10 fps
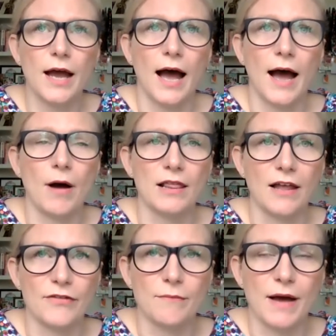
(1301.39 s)
I
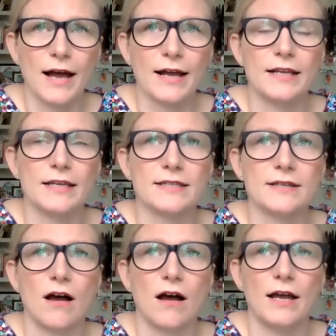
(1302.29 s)
love the marketing
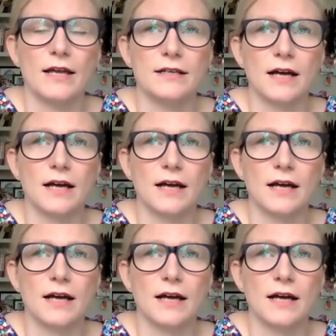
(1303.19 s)
side.